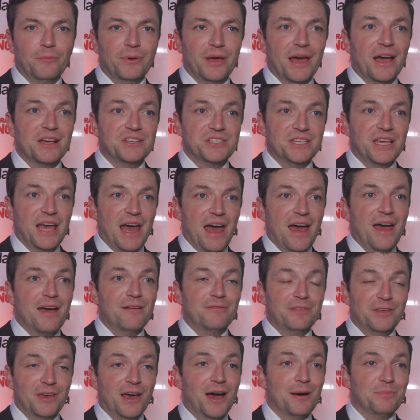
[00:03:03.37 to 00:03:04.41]
We actually
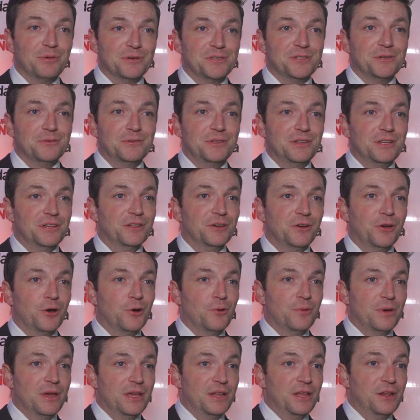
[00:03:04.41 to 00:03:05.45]
have the opportunity to
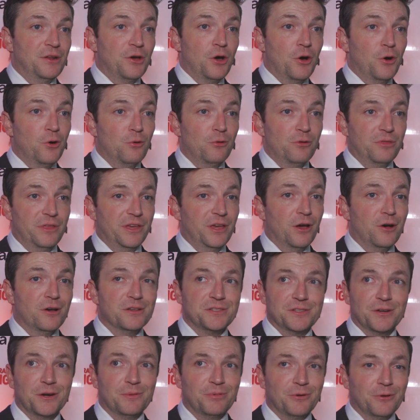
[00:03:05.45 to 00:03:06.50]
go in and own the
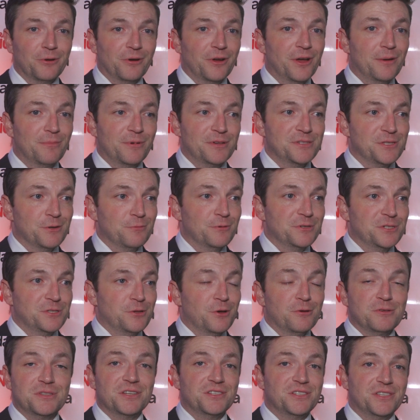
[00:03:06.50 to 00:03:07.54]
All-Star program because there was
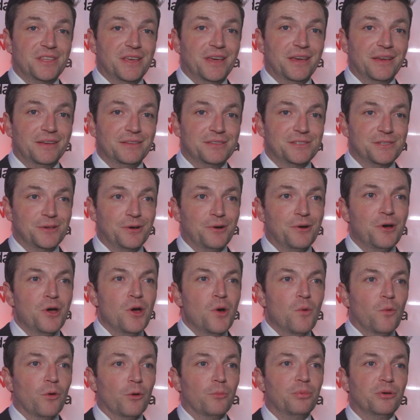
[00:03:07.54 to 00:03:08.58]
no such thing. So
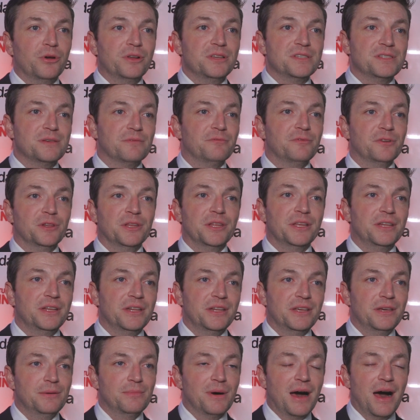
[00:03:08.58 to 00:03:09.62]
we're putting some
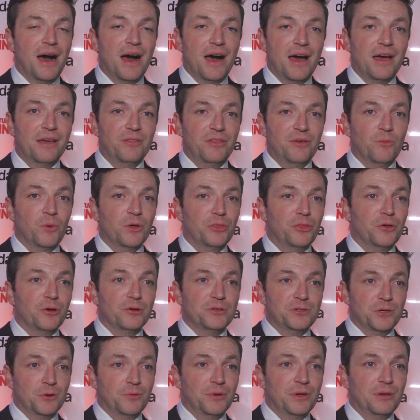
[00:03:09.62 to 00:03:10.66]
validity behind what
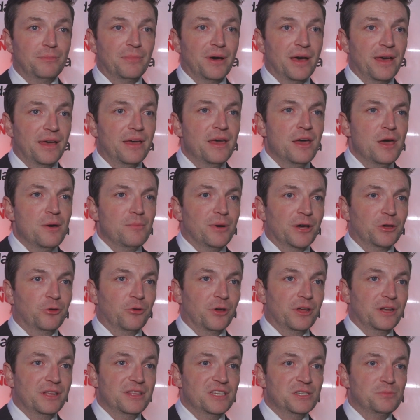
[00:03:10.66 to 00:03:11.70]
they're doing by
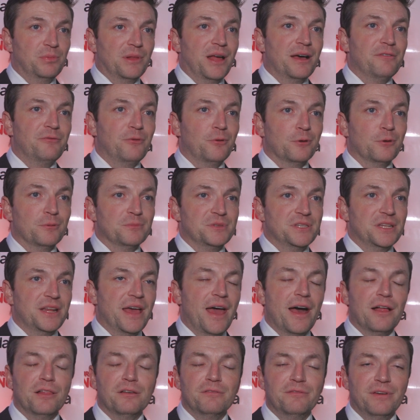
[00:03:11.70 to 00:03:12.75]
creating these platforms and
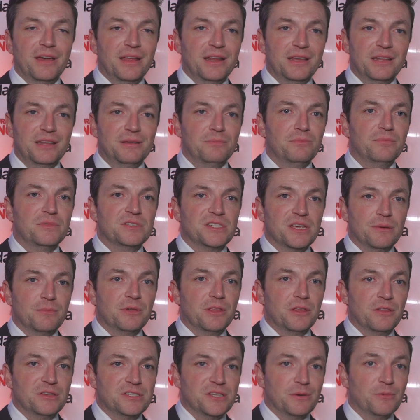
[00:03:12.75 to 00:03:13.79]
elevating some
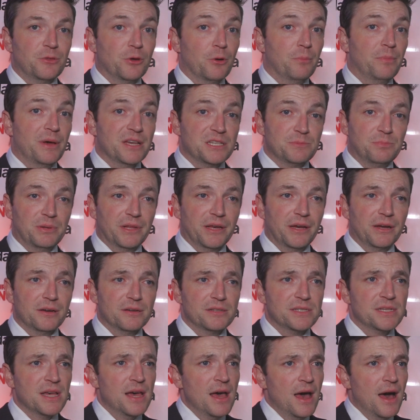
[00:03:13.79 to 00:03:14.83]
of their best
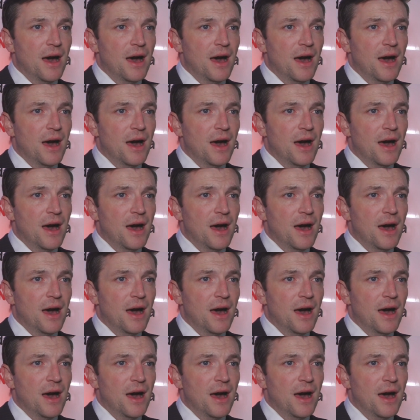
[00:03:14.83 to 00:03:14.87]
players.